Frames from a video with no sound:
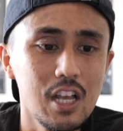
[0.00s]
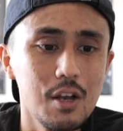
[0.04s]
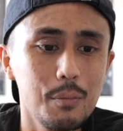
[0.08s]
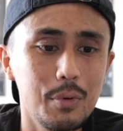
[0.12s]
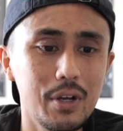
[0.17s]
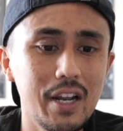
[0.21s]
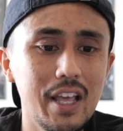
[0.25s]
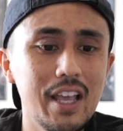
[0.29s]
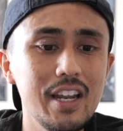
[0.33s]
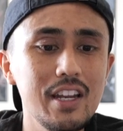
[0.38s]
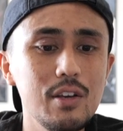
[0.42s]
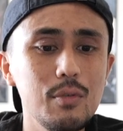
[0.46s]

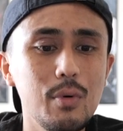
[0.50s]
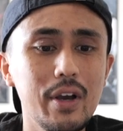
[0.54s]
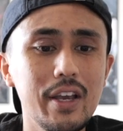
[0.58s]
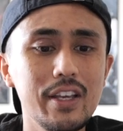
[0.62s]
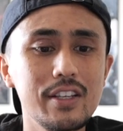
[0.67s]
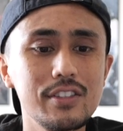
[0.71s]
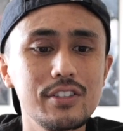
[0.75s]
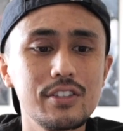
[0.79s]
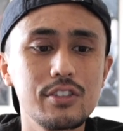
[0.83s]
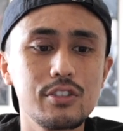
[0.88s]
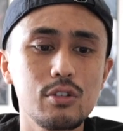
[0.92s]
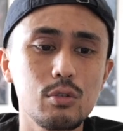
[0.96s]
But
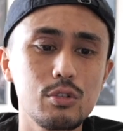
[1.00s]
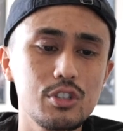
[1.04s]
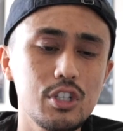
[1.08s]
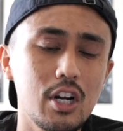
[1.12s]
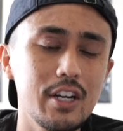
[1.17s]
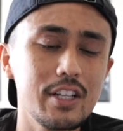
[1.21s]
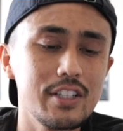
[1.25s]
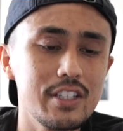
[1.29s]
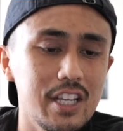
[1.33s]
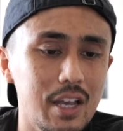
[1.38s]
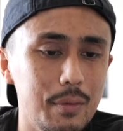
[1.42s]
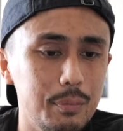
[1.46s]
anyways, so
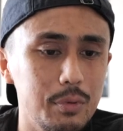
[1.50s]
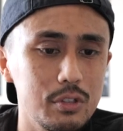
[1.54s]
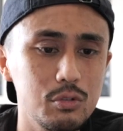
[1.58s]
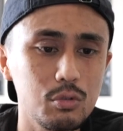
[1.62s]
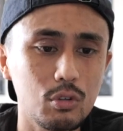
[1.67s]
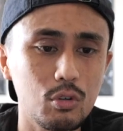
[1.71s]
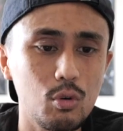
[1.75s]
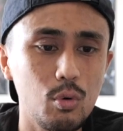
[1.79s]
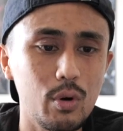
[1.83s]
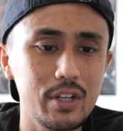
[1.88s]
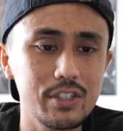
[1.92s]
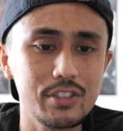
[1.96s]
Johnny Depp is
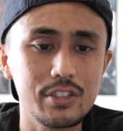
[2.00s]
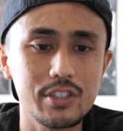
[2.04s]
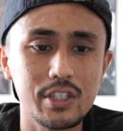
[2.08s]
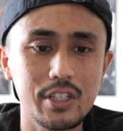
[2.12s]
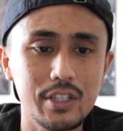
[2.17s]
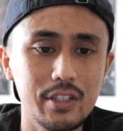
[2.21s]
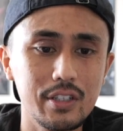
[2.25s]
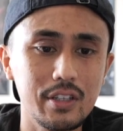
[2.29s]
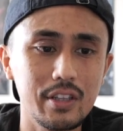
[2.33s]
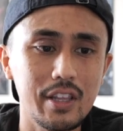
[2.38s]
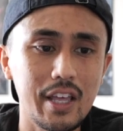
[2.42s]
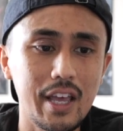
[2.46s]

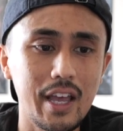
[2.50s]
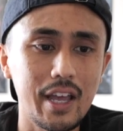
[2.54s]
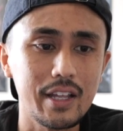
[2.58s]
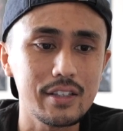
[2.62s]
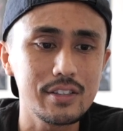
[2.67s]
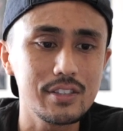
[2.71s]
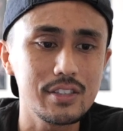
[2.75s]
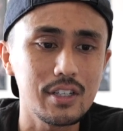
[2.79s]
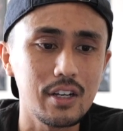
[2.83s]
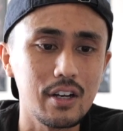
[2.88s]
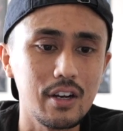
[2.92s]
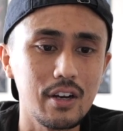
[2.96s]
requesting
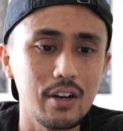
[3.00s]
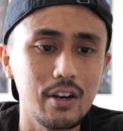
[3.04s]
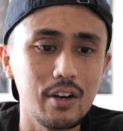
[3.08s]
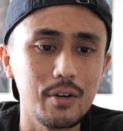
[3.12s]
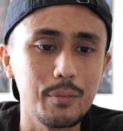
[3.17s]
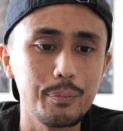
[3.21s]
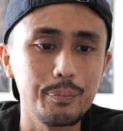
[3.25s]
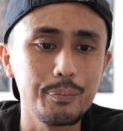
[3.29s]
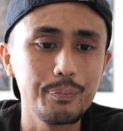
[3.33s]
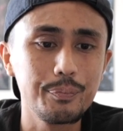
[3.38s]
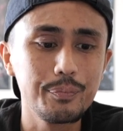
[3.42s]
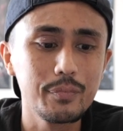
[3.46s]
that
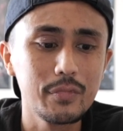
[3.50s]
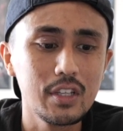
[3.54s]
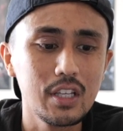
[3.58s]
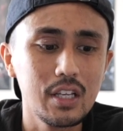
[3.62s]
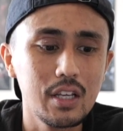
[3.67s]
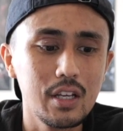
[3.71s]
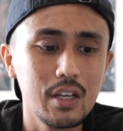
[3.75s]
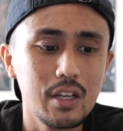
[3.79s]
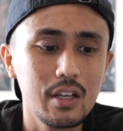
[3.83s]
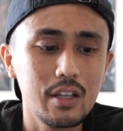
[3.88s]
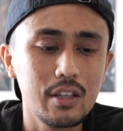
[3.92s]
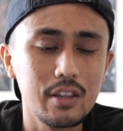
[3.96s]

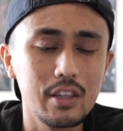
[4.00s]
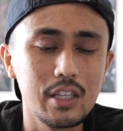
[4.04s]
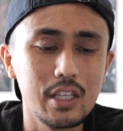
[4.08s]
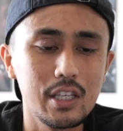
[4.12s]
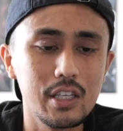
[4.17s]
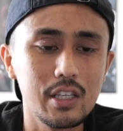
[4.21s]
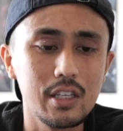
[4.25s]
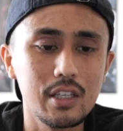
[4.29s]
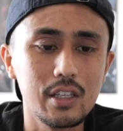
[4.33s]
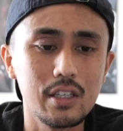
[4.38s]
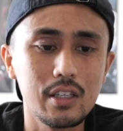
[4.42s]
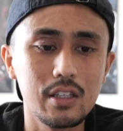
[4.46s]

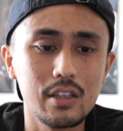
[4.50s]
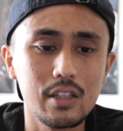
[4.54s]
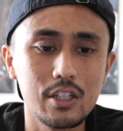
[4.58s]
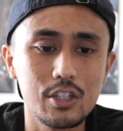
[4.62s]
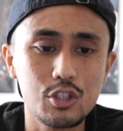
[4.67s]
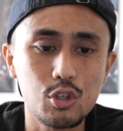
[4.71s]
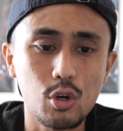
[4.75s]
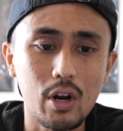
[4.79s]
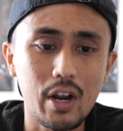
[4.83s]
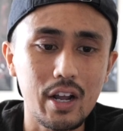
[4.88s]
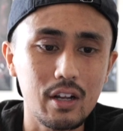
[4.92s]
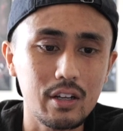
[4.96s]
the
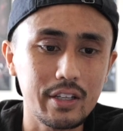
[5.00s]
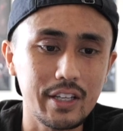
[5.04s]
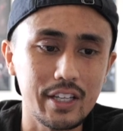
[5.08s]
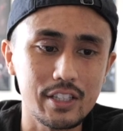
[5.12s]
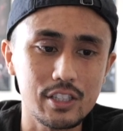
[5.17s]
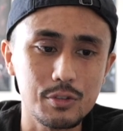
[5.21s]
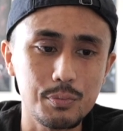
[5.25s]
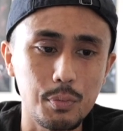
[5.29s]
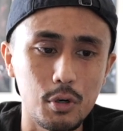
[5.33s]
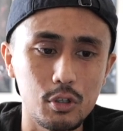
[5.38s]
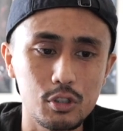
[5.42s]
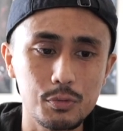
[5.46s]
trial gets
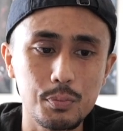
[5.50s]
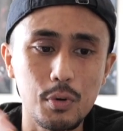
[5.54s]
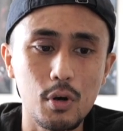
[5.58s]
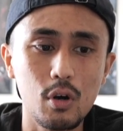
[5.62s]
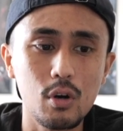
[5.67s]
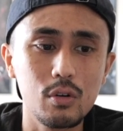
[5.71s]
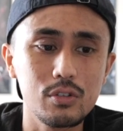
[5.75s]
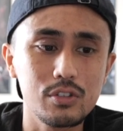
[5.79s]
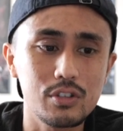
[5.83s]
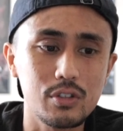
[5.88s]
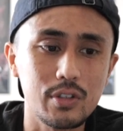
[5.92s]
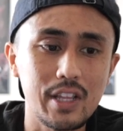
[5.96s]

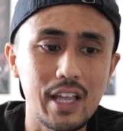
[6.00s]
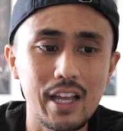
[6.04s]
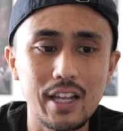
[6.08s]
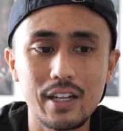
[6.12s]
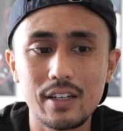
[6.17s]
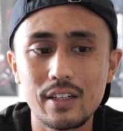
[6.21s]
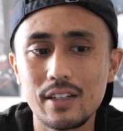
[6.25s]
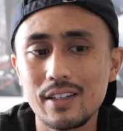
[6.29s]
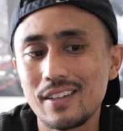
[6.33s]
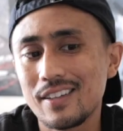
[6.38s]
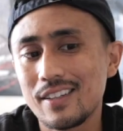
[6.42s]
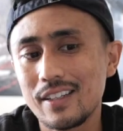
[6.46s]
postponed so that
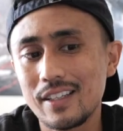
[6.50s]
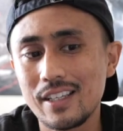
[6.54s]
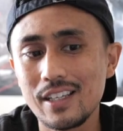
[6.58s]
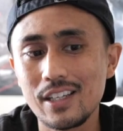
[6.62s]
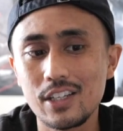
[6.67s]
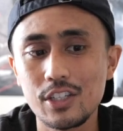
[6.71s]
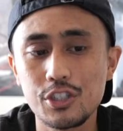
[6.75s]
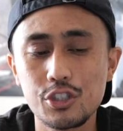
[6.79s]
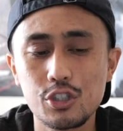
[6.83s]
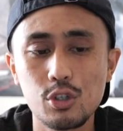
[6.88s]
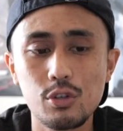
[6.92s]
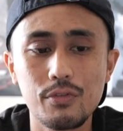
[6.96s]
he
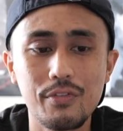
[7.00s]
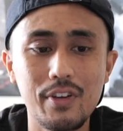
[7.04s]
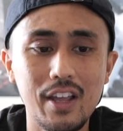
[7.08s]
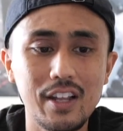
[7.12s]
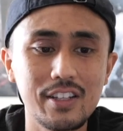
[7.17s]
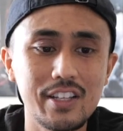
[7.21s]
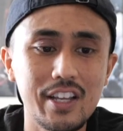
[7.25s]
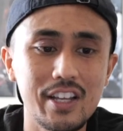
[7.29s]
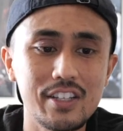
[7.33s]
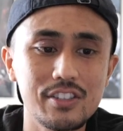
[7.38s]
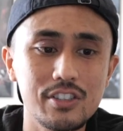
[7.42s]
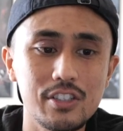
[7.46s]
could shoot
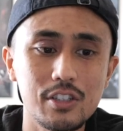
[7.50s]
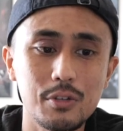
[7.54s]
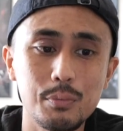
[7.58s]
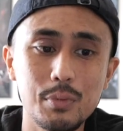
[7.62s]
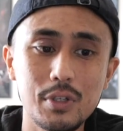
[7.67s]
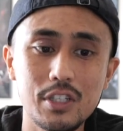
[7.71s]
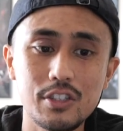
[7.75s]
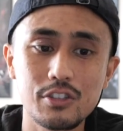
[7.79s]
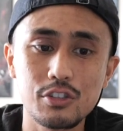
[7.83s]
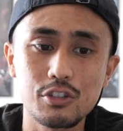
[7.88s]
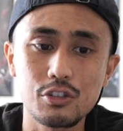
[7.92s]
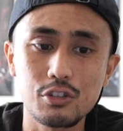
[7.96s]
Fantastic
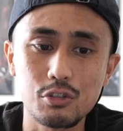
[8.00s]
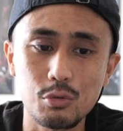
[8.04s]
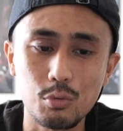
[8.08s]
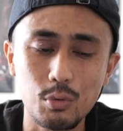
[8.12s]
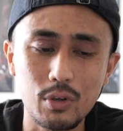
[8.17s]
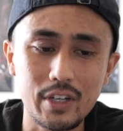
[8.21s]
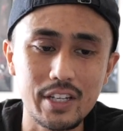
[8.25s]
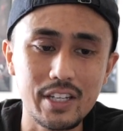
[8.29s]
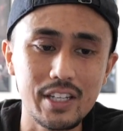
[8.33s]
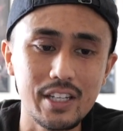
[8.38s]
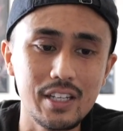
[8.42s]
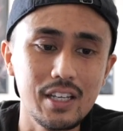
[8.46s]
Beasts
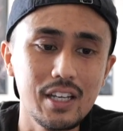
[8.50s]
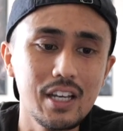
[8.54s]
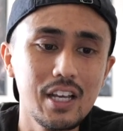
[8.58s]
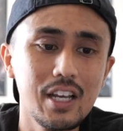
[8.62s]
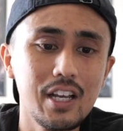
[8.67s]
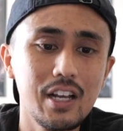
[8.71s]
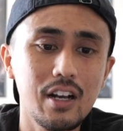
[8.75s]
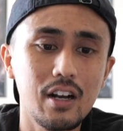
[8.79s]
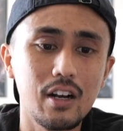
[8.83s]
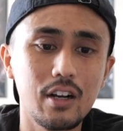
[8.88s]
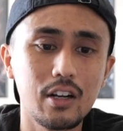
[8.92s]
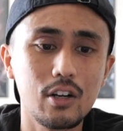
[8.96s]
3.
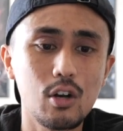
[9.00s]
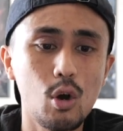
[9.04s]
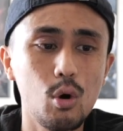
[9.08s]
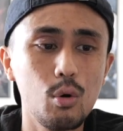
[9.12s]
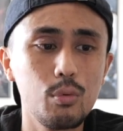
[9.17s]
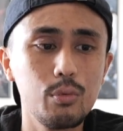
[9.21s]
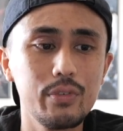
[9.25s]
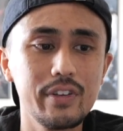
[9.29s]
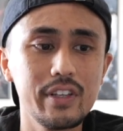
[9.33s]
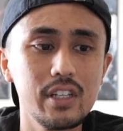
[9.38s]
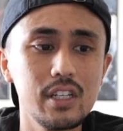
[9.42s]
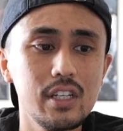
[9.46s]

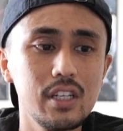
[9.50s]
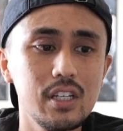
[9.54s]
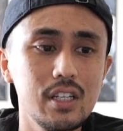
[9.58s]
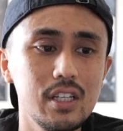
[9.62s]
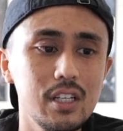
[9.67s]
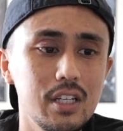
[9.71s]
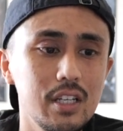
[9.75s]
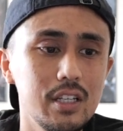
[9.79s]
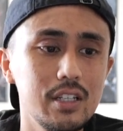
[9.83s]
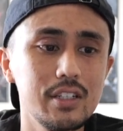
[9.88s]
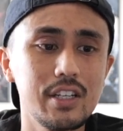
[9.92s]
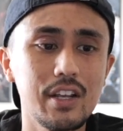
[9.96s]
COVID
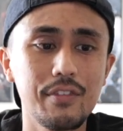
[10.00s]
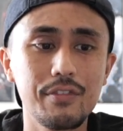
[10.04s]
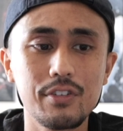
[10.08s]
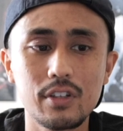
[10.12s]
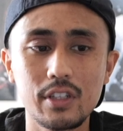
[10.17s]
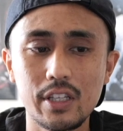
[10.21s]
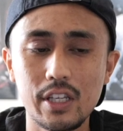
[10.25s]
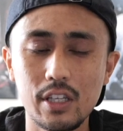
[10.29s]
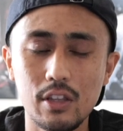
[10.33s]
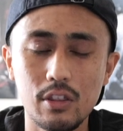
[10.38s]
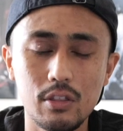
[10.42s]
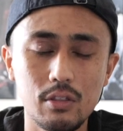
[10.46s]

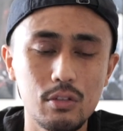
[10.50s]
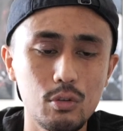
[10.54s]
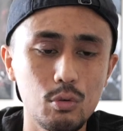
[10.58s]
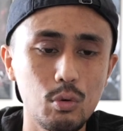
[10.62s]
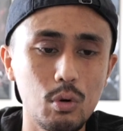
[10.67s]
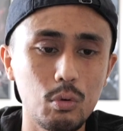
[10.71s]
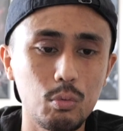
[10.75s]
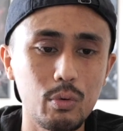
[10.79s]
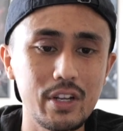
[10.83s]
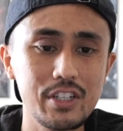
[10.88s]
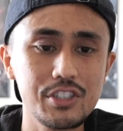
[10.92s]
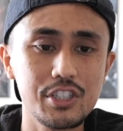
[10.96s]
definitely threw
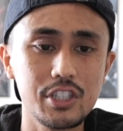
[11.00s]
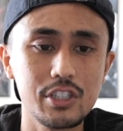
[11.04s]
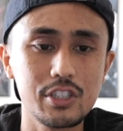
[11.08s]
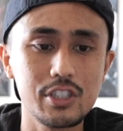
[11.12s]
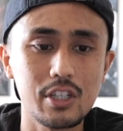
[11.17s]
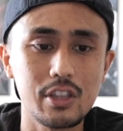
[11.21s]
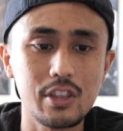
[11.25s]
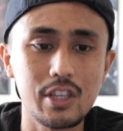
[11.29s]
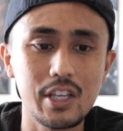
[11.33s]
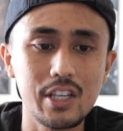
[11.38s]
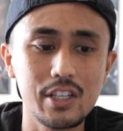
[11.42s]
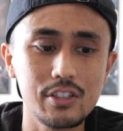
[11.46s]
a wrench into
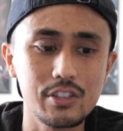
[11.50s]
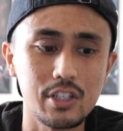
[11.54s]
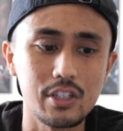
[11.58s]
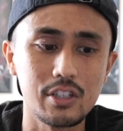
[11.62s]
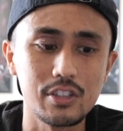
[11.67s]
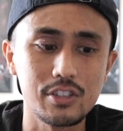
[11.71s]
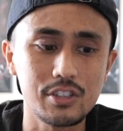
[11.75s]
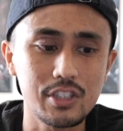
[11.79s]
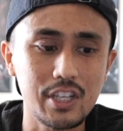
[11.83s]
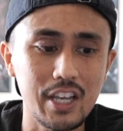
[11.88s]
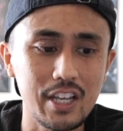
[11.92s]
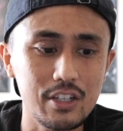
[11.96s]
things and the
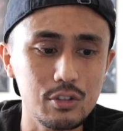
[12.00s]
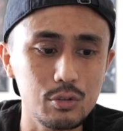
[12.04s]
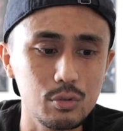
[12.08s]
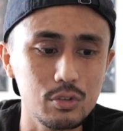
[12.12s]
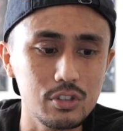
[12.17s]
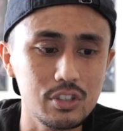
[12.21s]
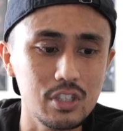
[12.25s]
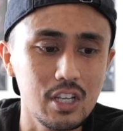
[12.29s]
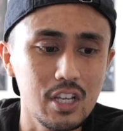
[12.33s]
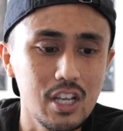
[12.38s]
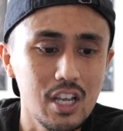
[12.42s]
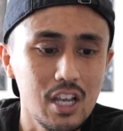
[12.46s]

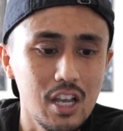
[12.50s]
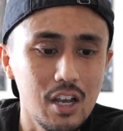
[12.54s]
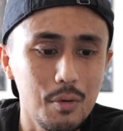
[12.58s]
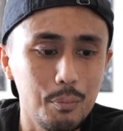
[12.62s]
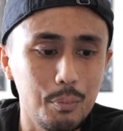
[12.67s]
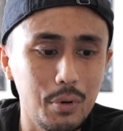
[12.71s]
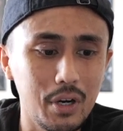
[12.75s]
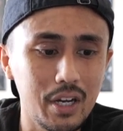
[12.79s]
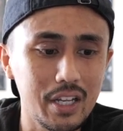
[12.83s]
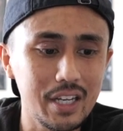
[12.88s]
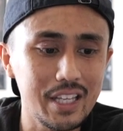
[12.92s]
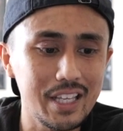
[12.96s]
schedules,
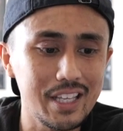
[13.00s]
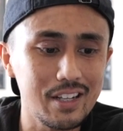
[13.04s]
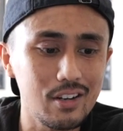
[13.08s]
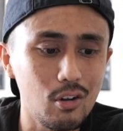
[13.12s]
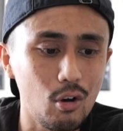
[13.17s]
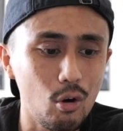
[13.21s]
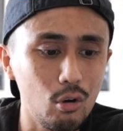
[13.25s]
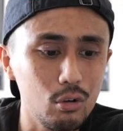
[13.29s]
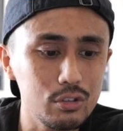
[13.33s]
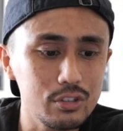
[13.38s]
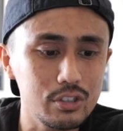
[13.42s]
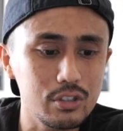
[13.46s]
but it
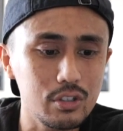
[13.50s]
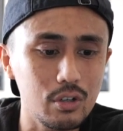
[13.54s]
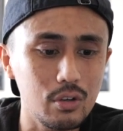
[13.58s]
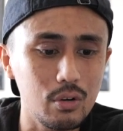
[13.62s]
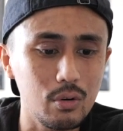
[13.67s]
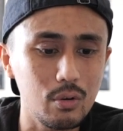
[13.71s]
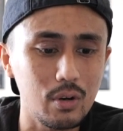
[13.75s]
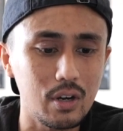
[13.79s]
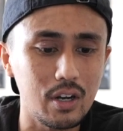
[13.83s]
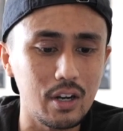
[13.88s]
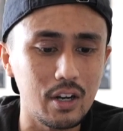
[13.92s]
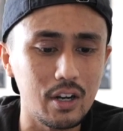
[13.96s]

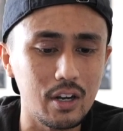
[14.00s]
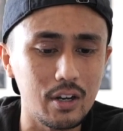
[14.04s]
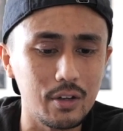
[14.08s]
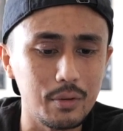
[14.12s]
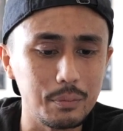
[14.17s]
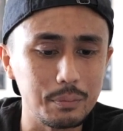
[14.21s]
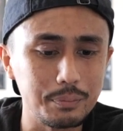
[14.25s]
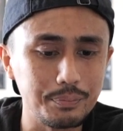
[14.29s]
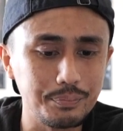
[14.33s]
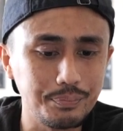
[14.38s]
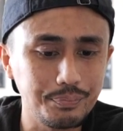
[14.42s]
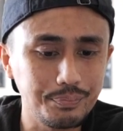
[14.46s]

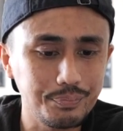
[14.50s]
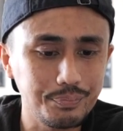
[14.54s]
also